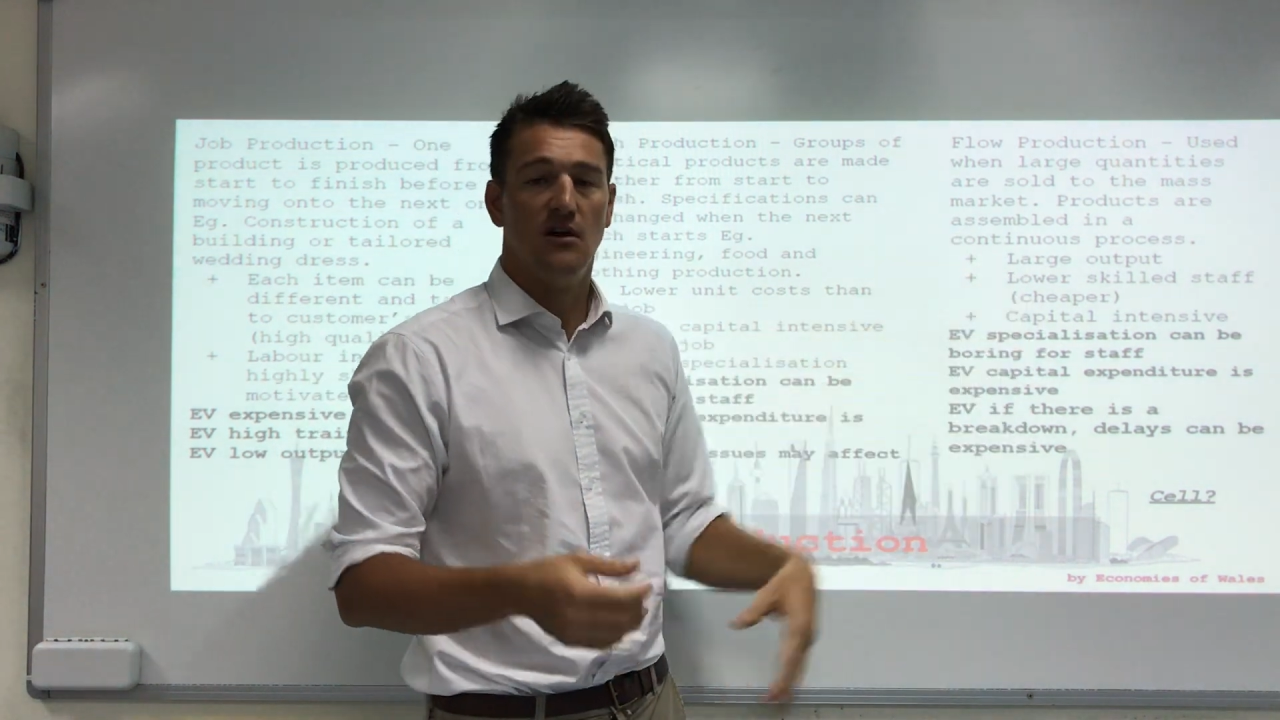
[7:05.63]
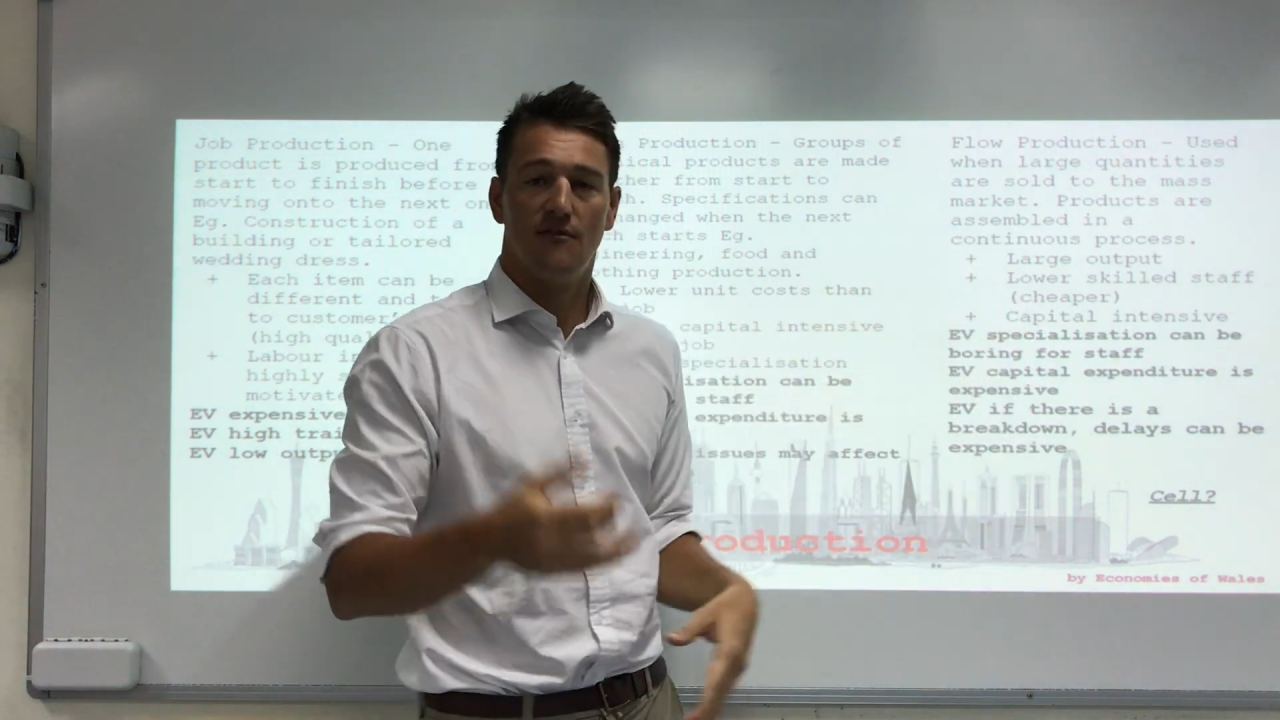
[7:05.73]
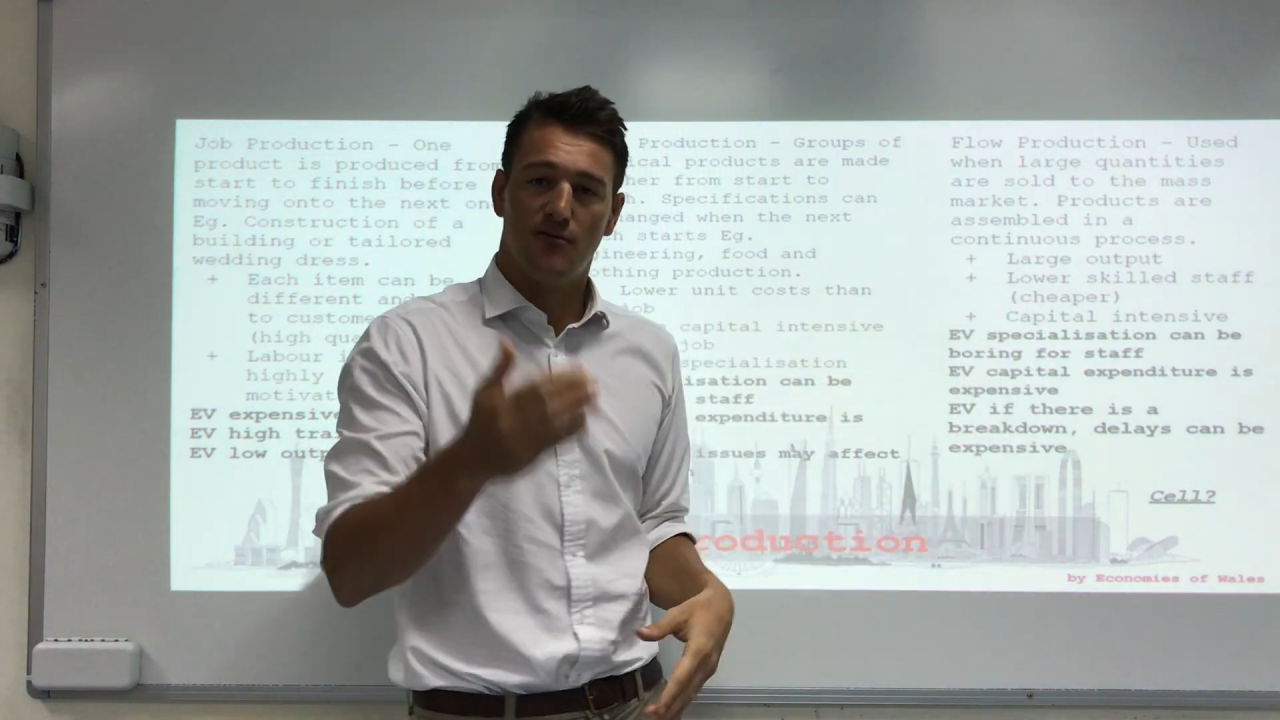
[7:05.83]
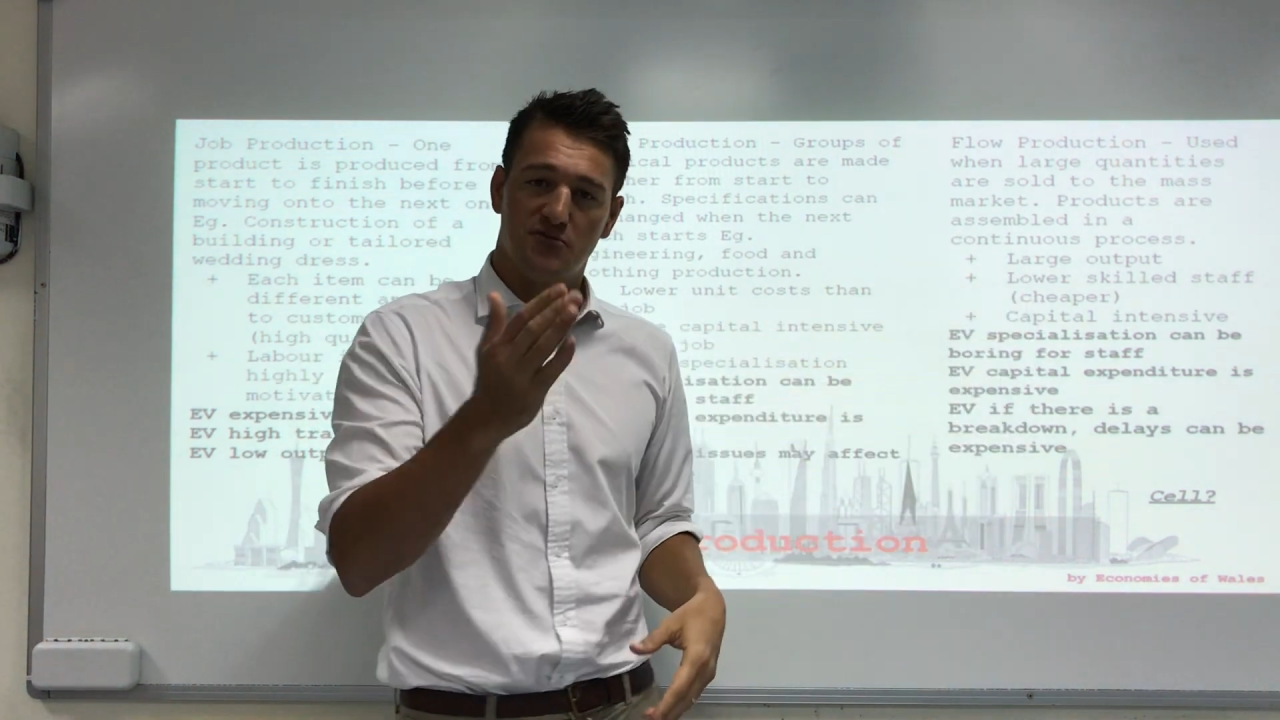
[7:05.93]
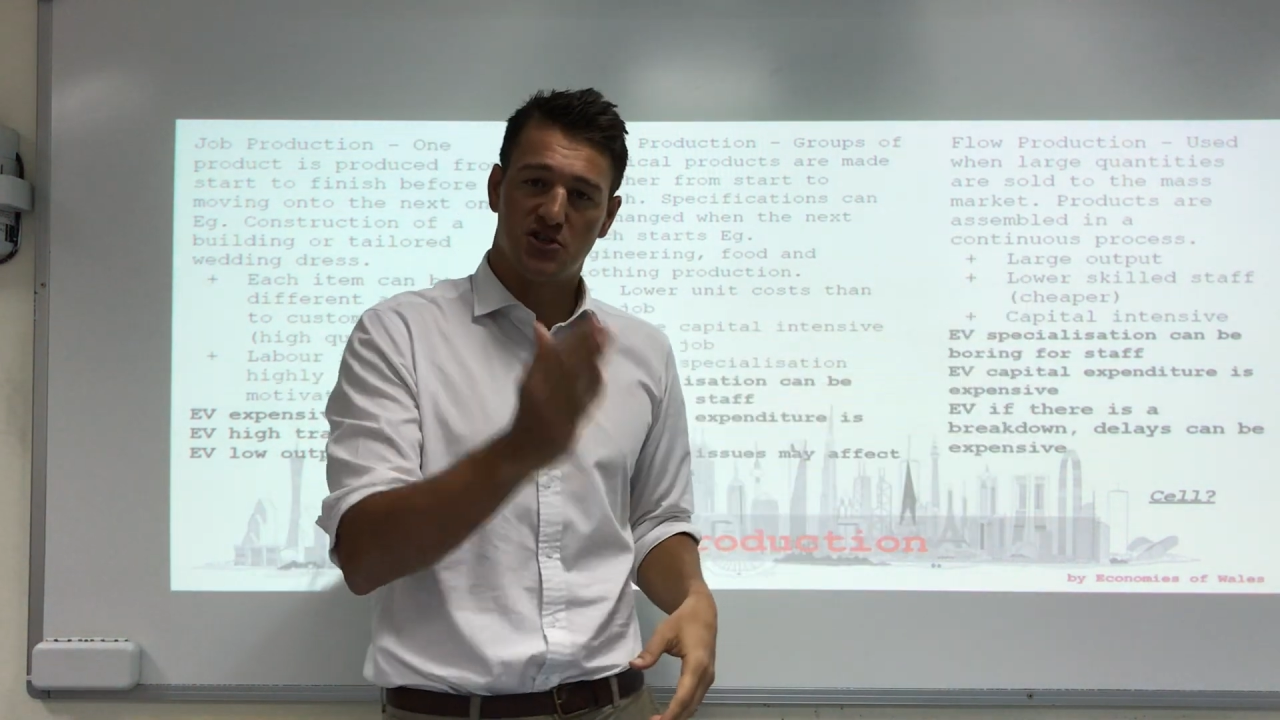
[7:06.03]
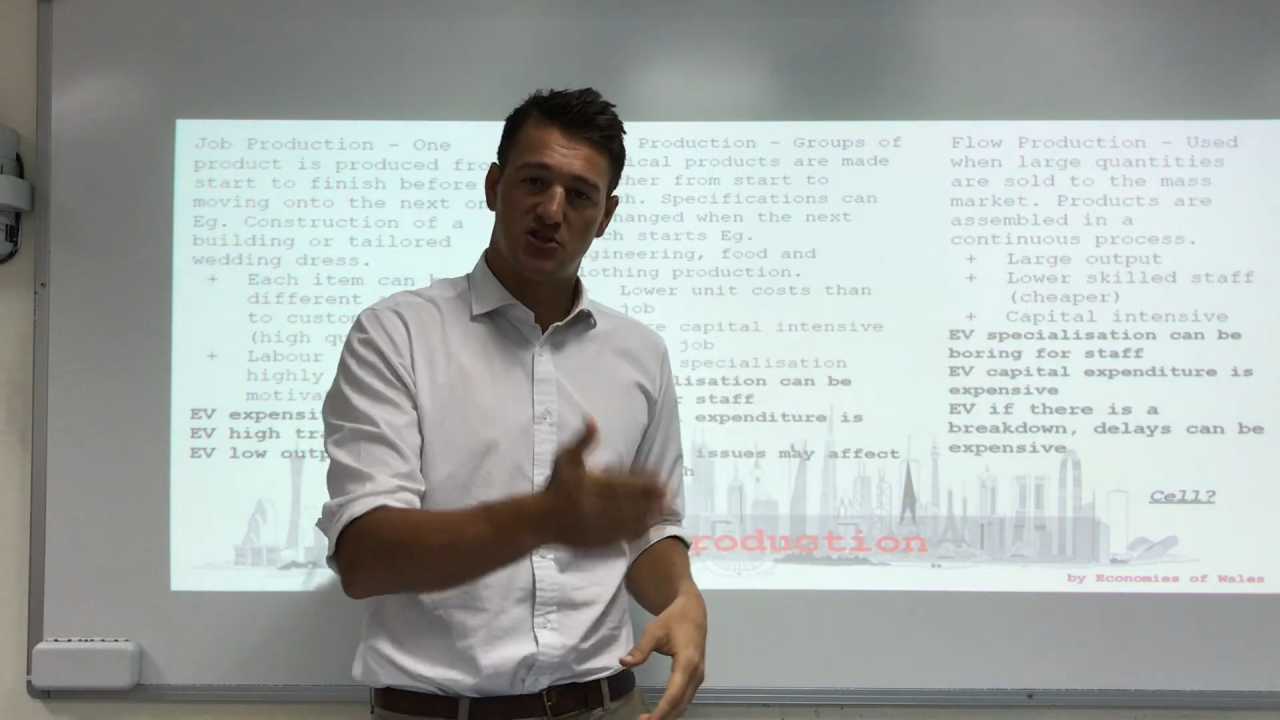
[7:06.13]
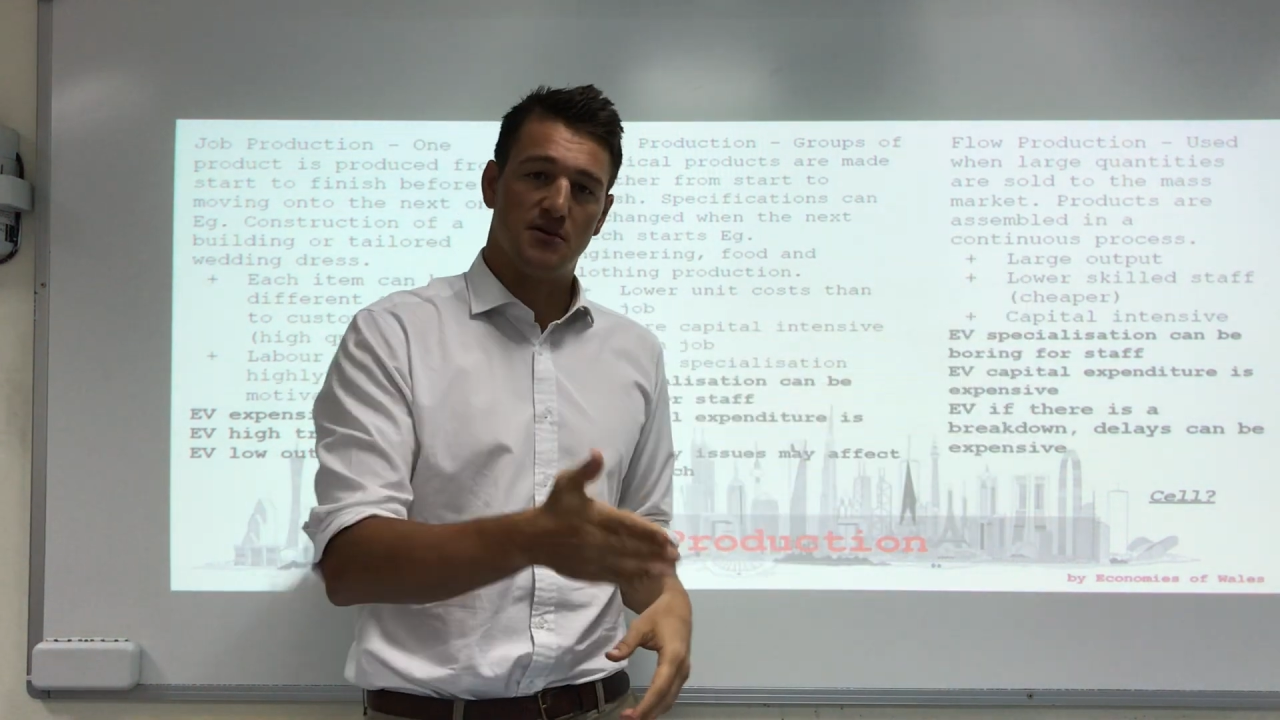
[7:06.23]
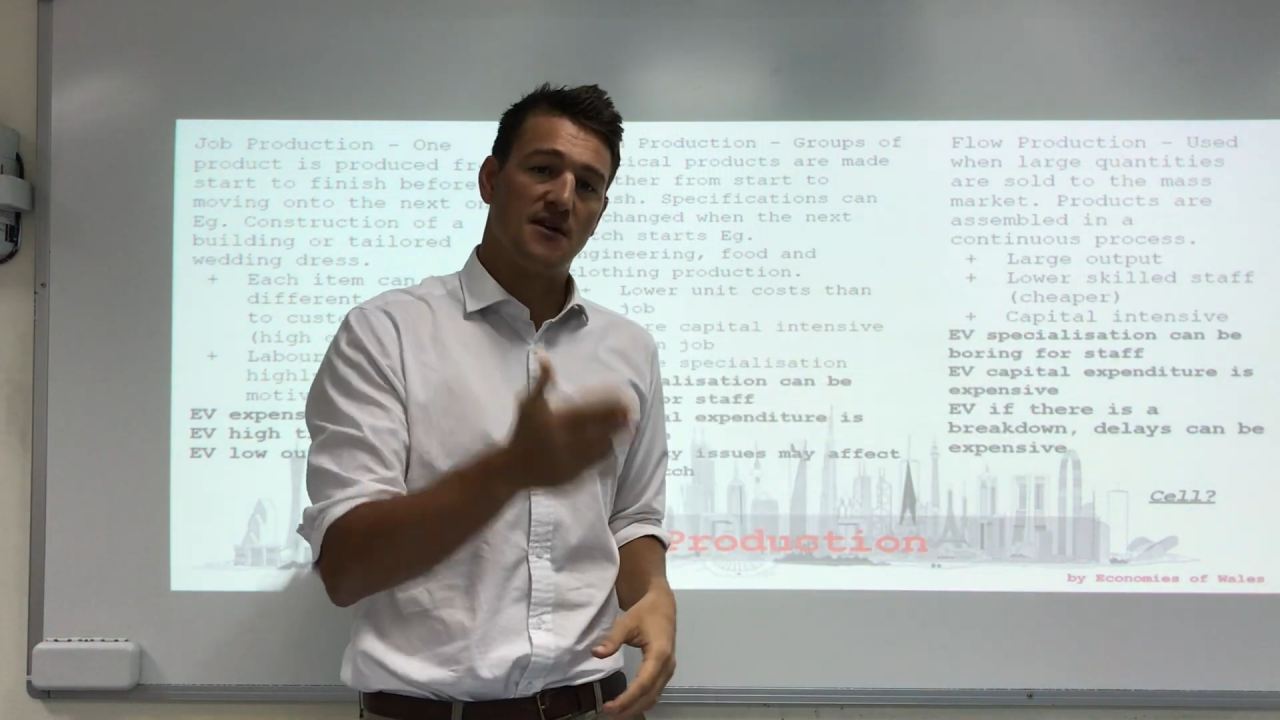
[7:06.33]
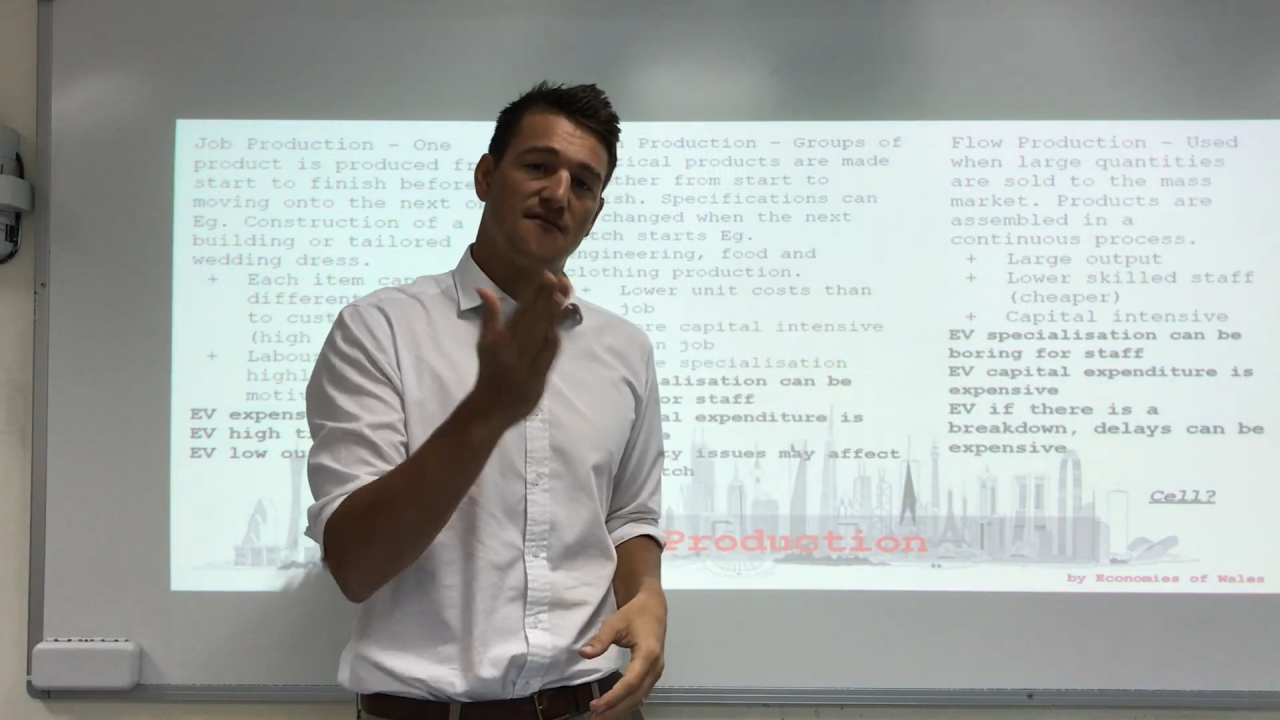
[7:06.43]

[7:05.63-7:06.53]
from just doing a